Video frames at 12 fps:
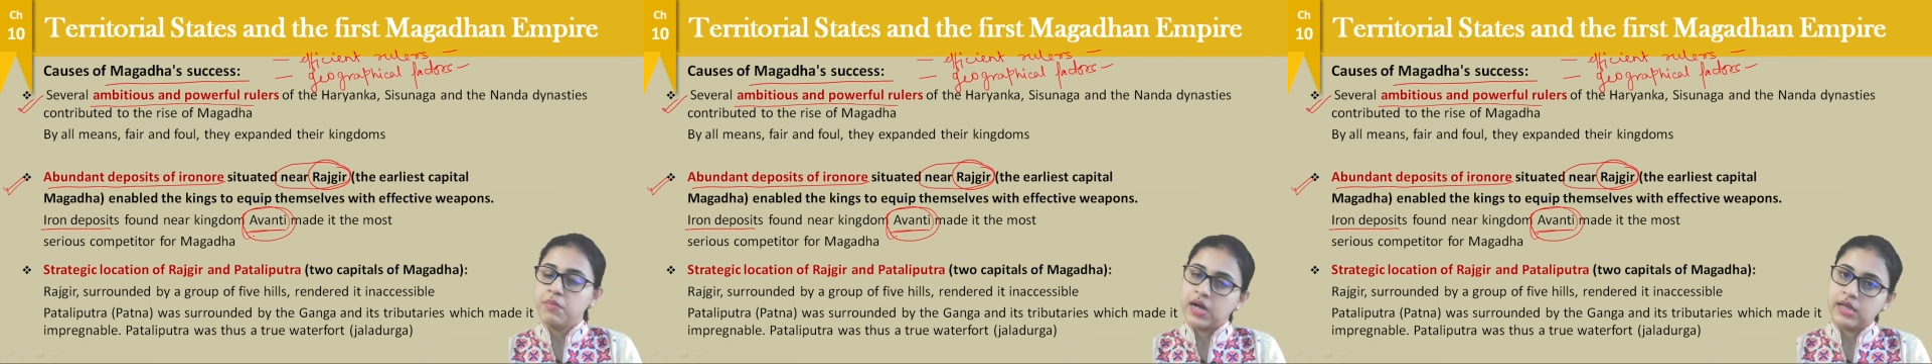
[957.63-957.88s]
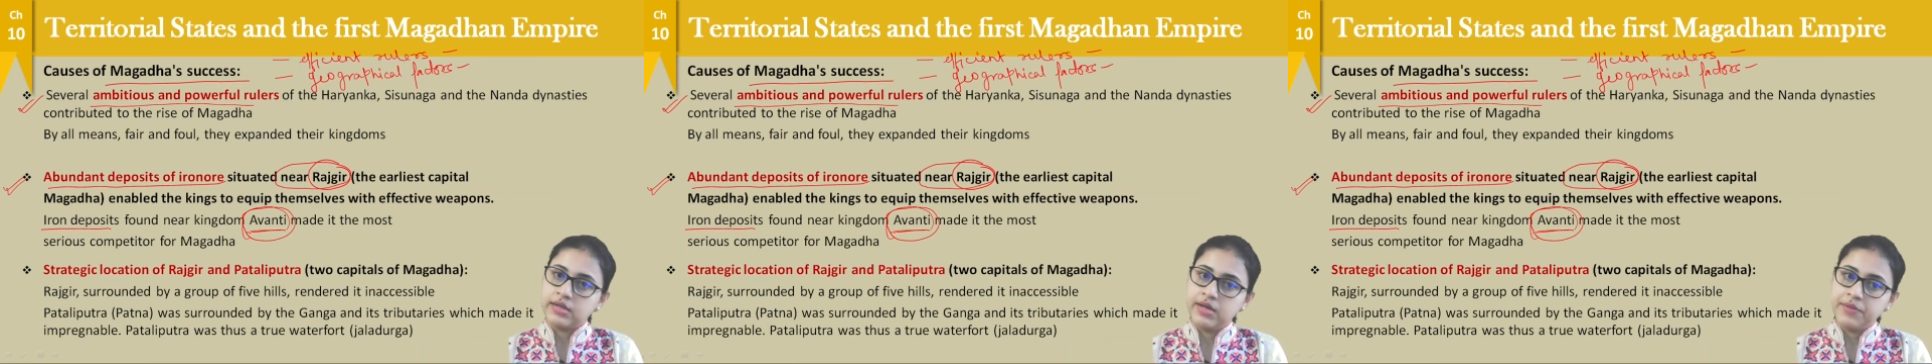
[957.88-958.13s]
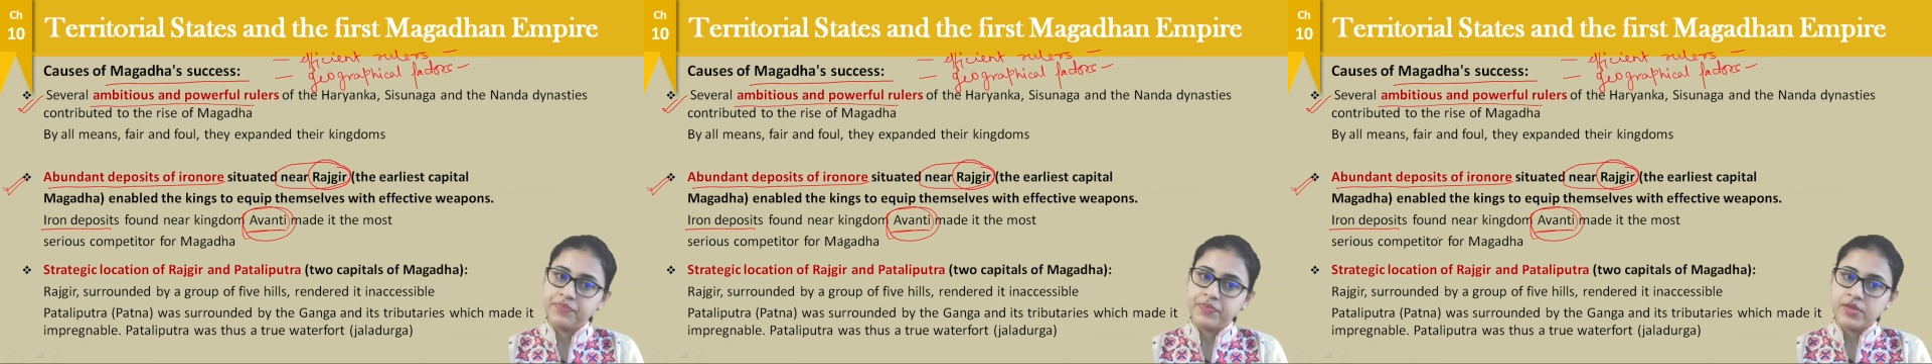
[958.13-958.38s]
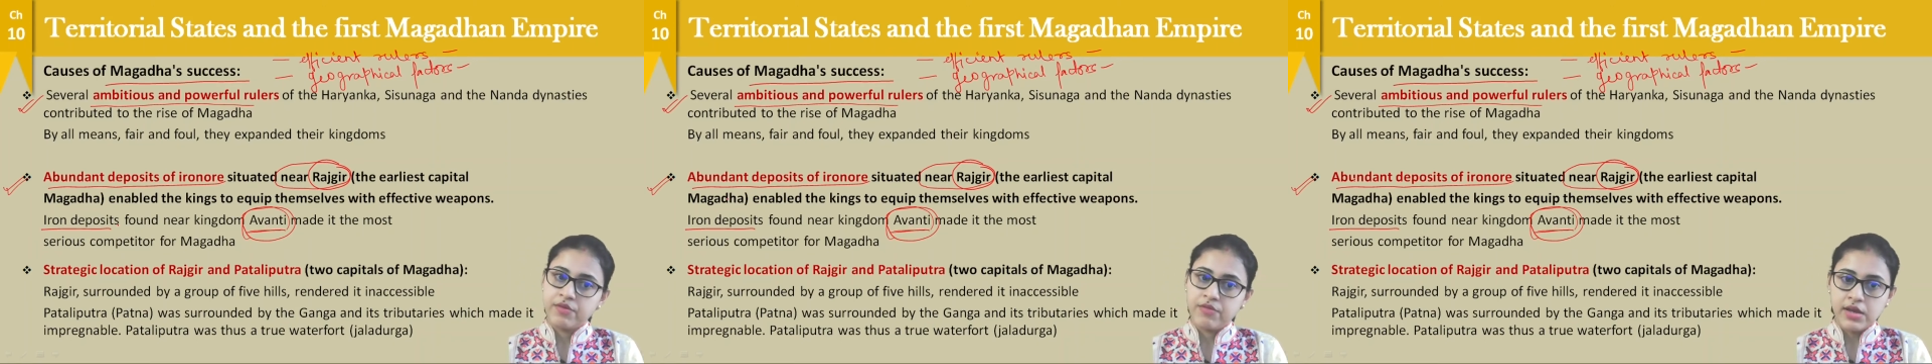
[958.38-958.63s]
Magadha,
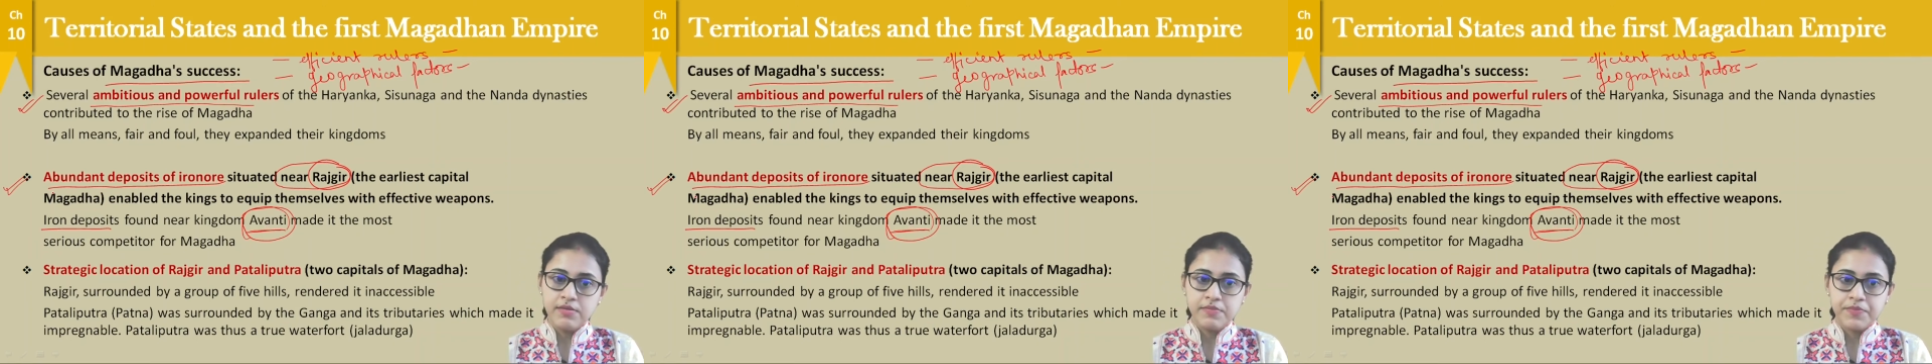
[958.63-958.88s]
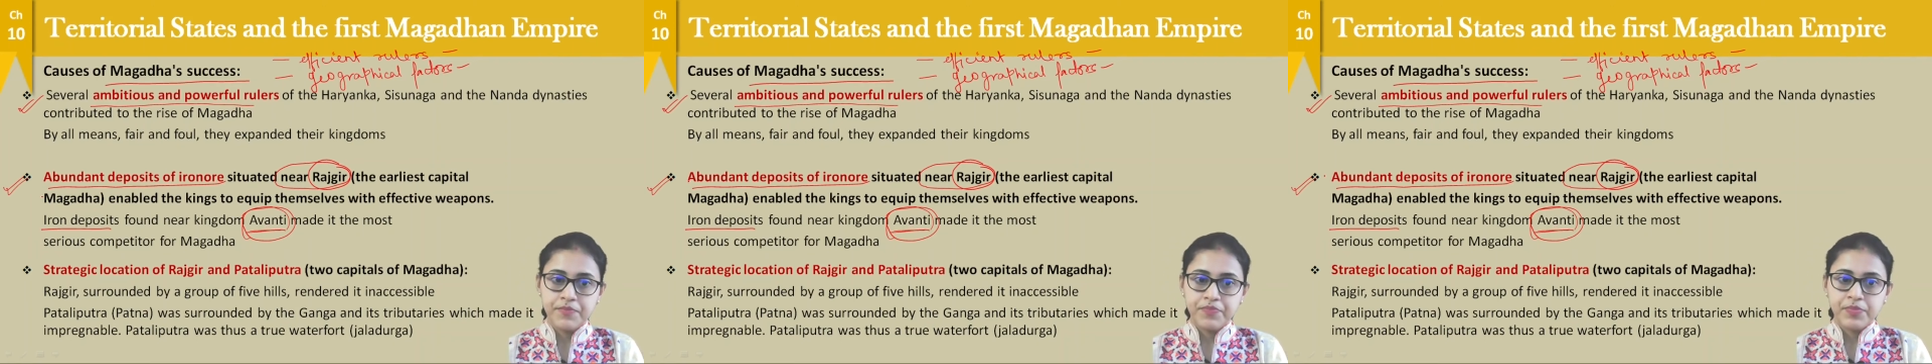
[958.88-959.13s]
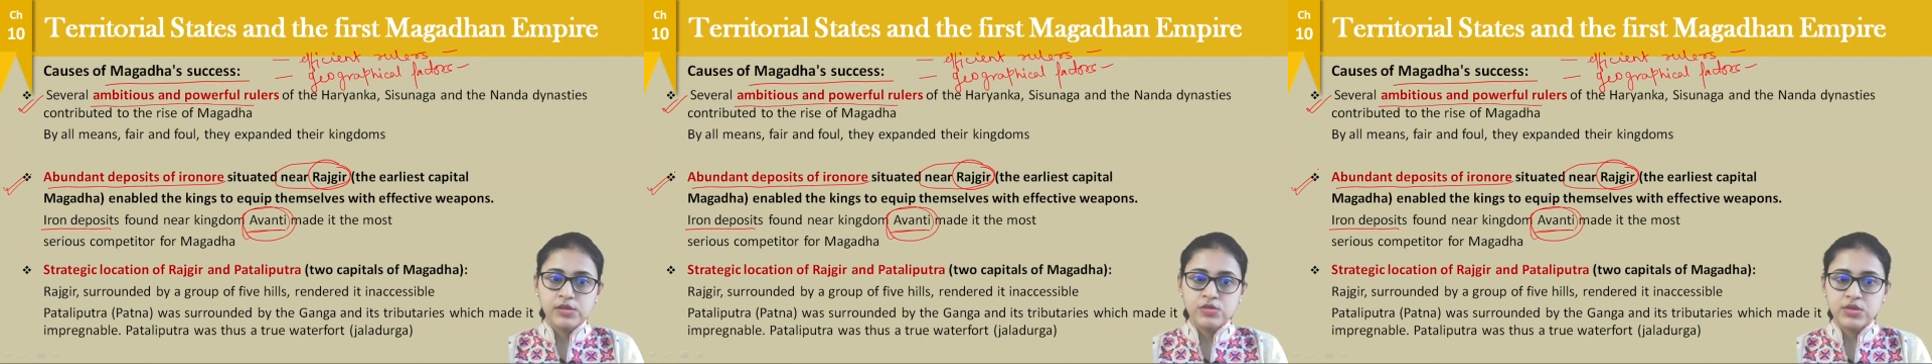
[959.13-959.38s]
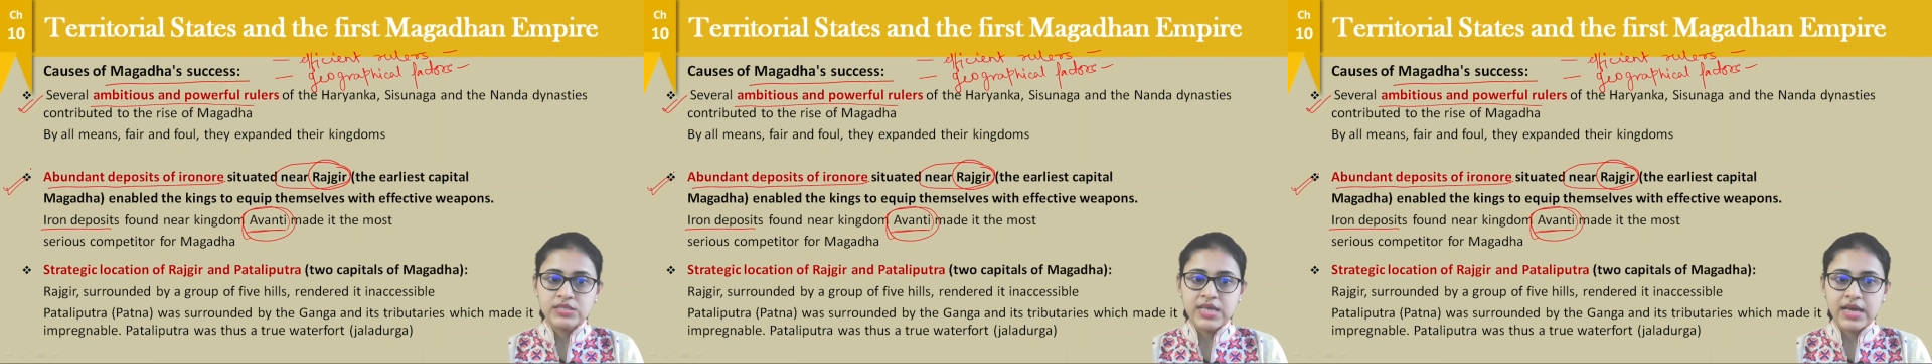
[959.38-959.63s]
right? So
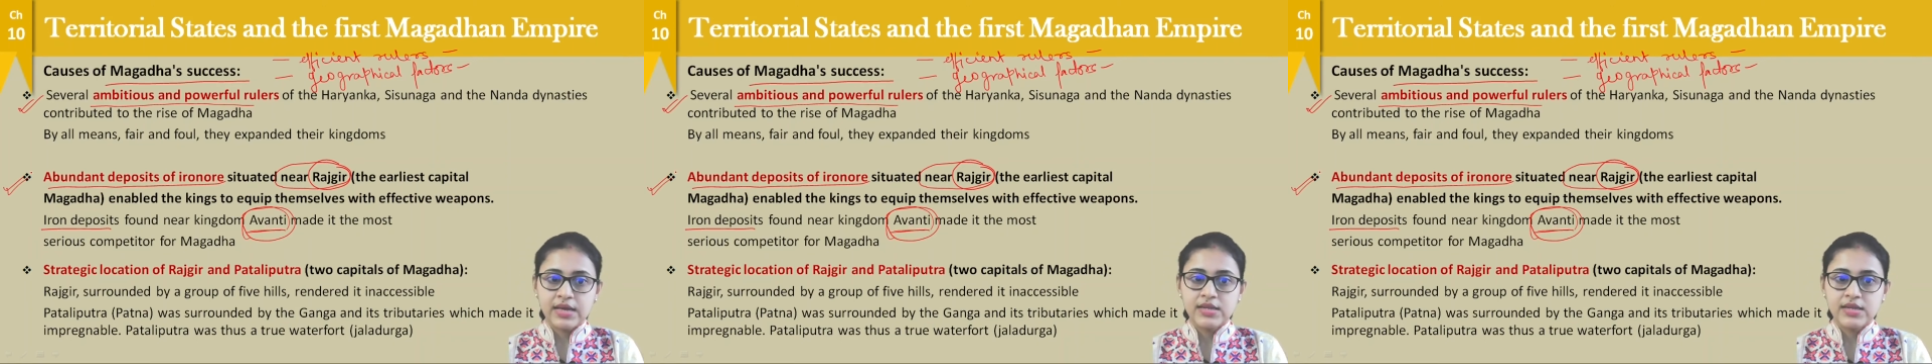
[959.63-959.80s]
the second